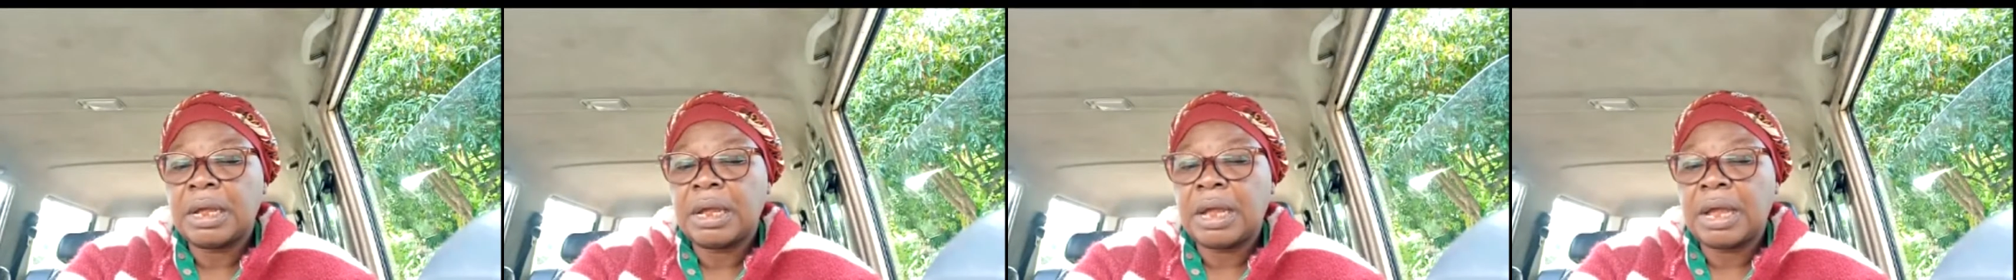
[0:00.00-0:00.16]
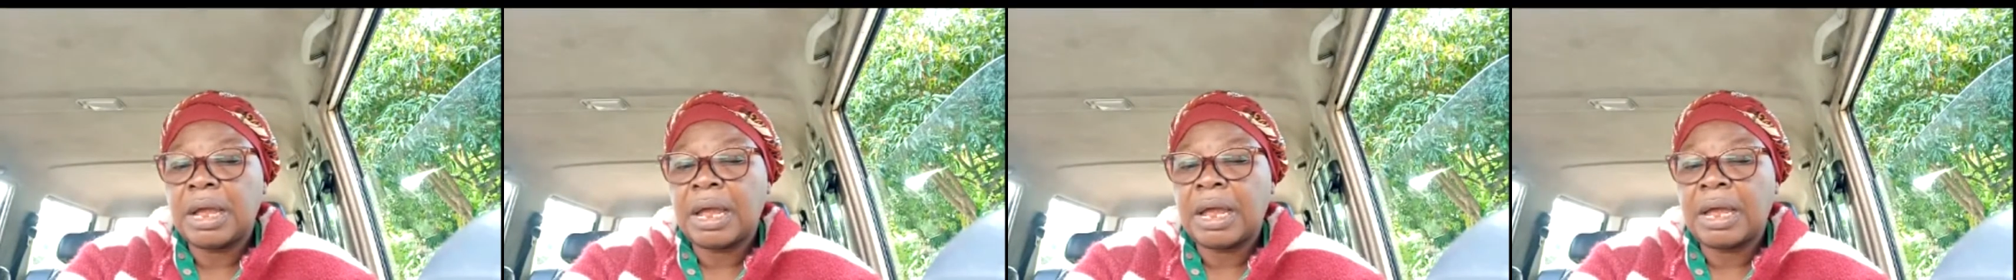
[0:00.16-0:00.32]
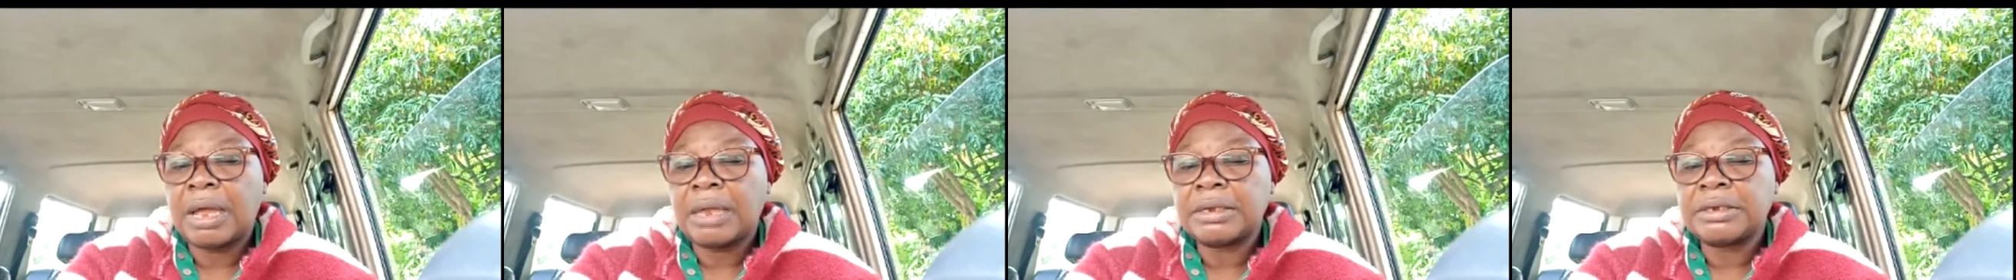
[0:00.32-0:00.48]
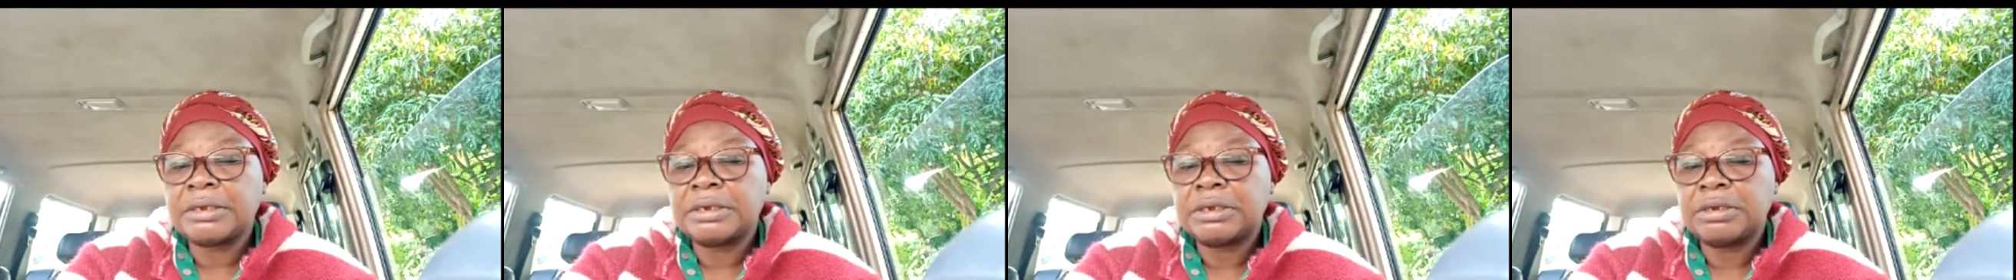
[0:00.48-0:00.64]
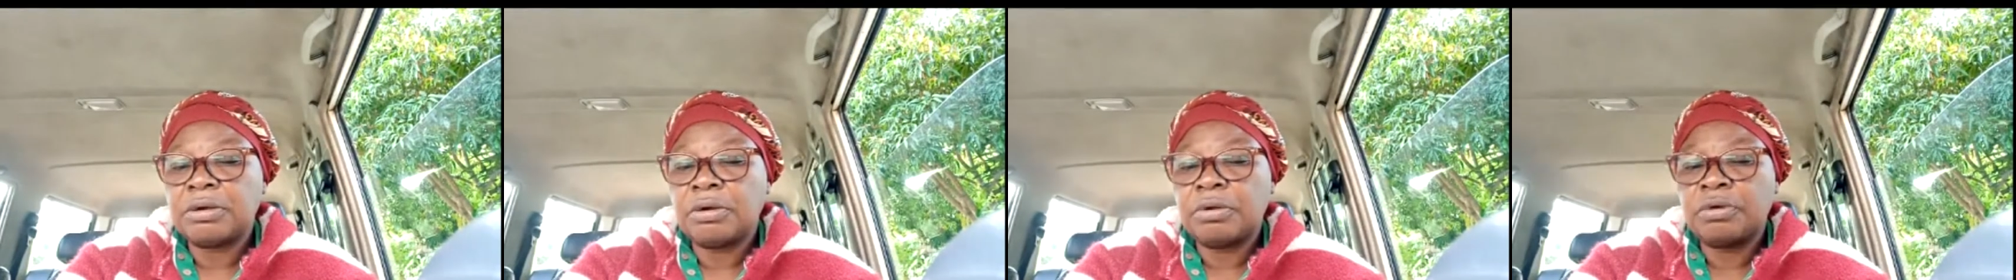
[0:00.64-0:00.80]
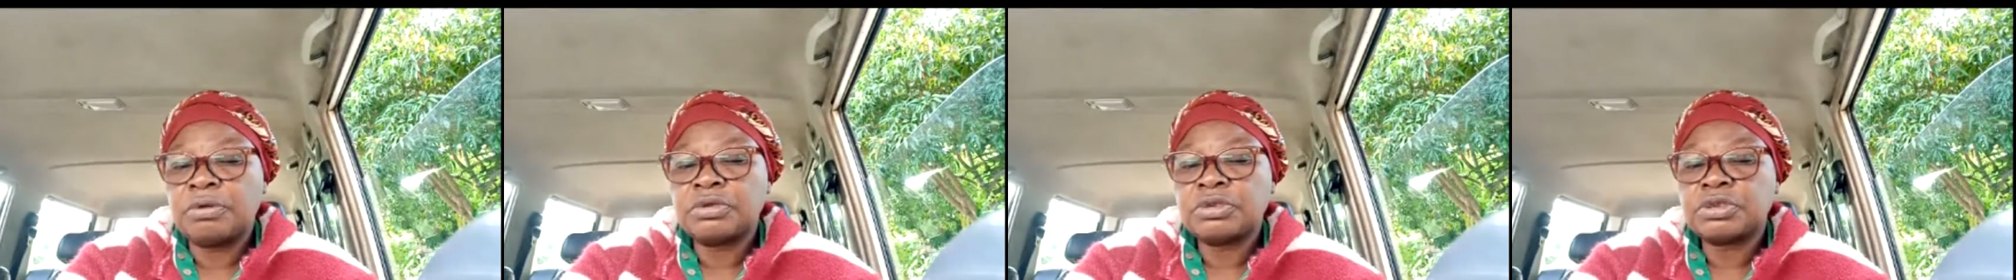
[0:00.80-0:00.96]
and
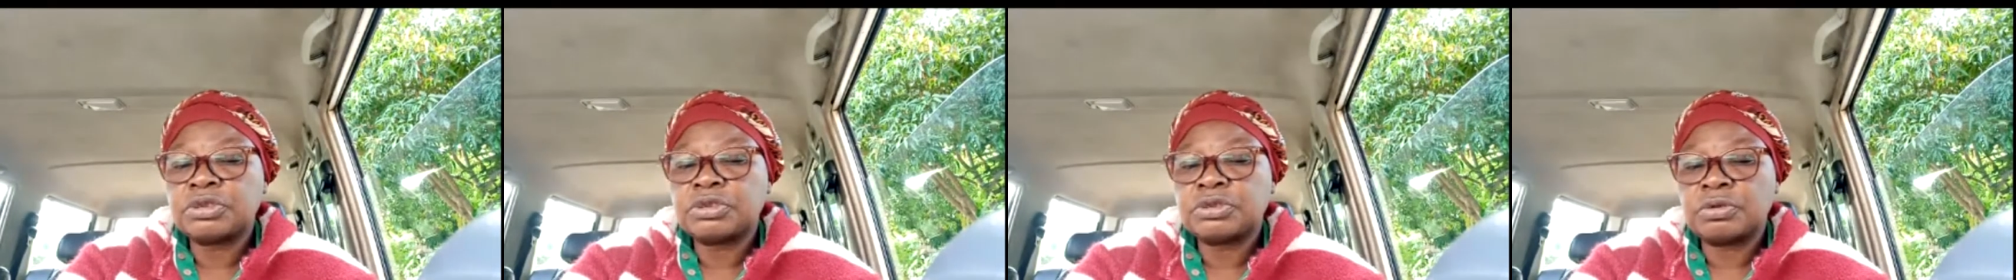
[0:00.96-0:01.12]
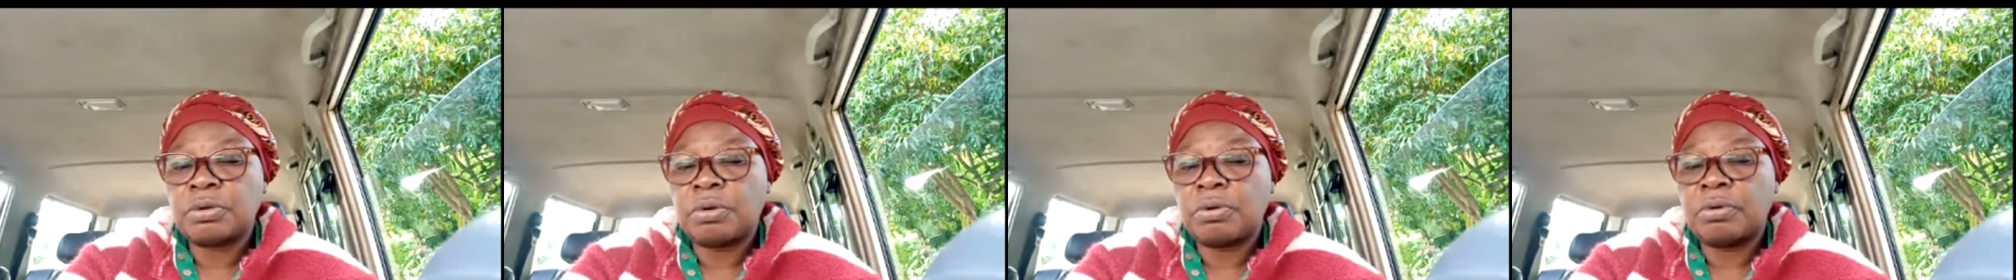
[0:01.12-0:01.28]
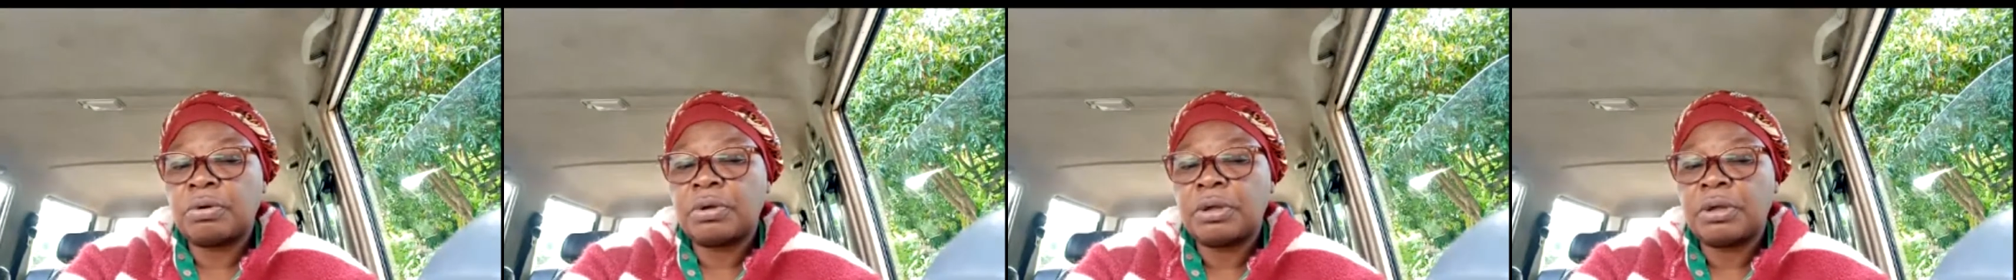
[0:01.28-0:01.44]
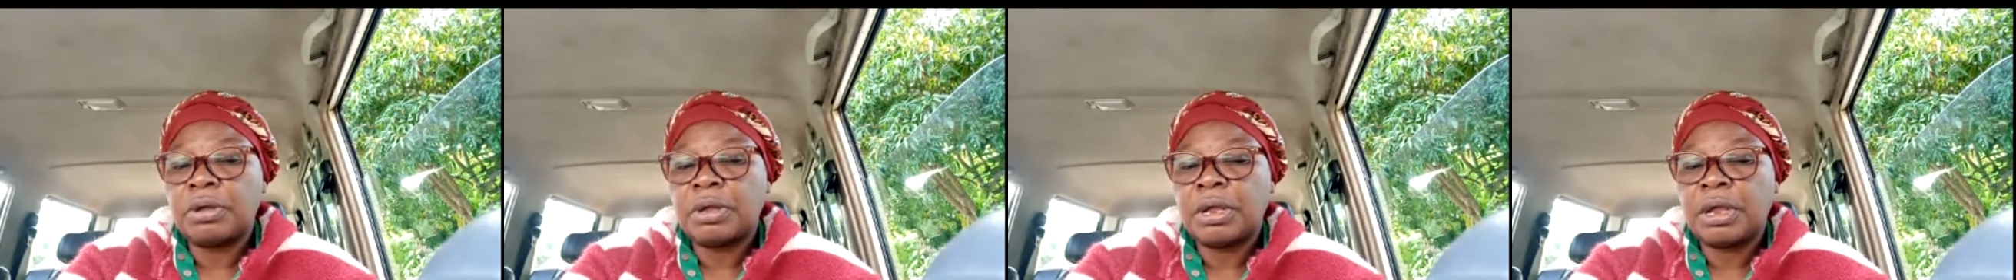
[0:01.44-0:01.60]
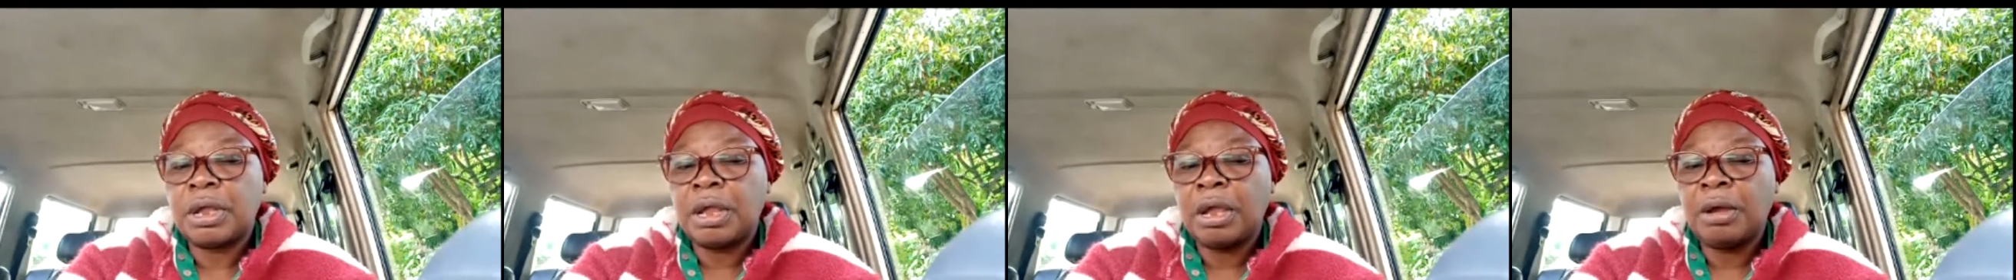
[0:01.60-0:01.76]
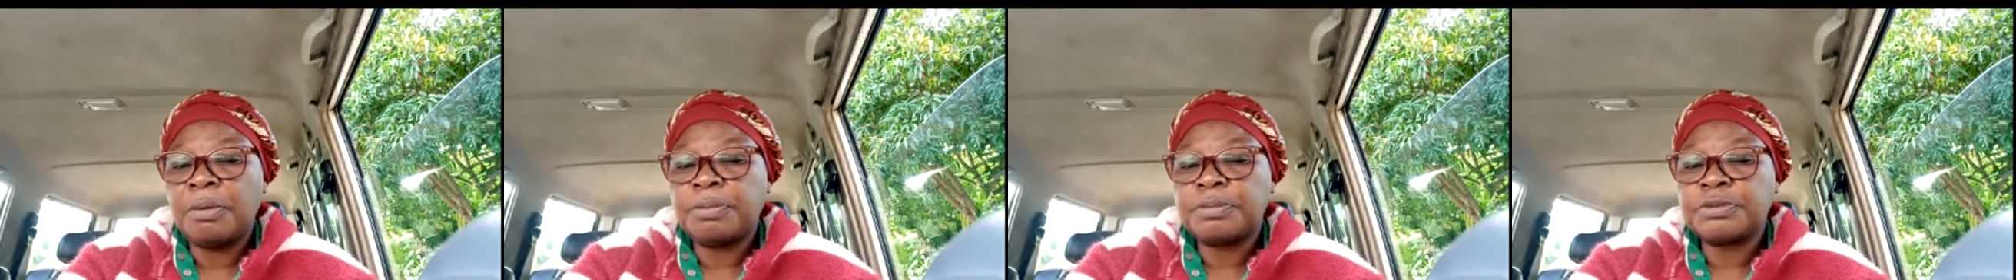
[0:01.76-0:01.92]
also
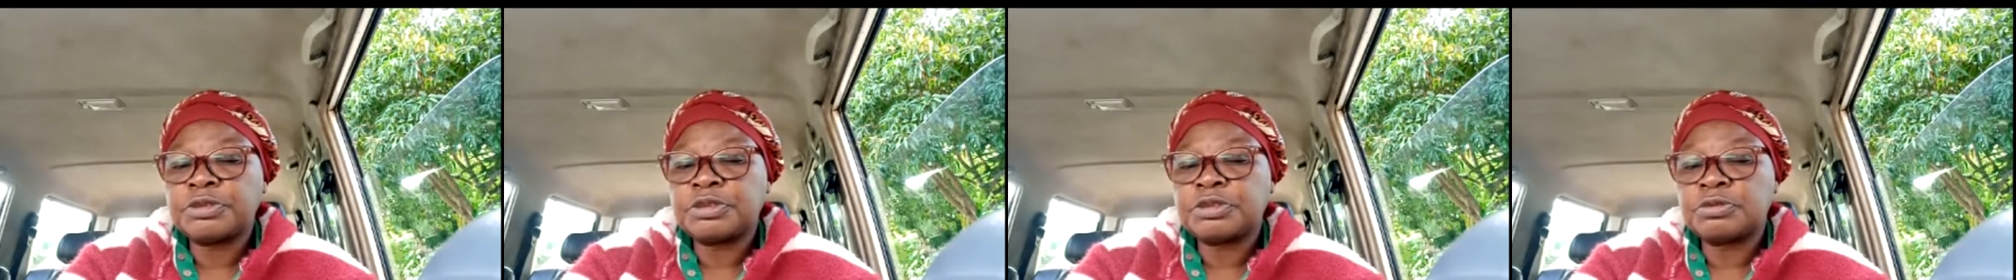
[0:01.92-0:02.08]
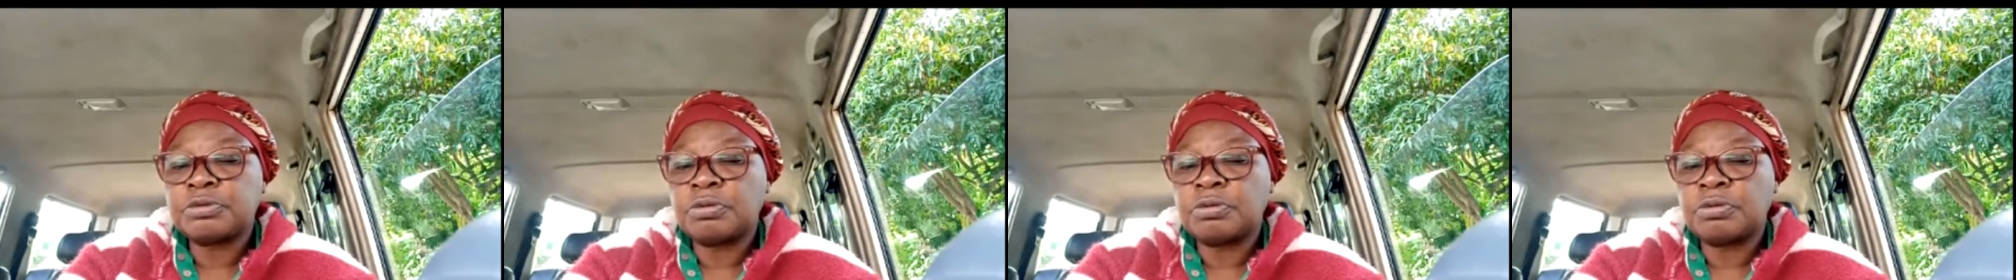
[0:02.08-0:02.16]
helps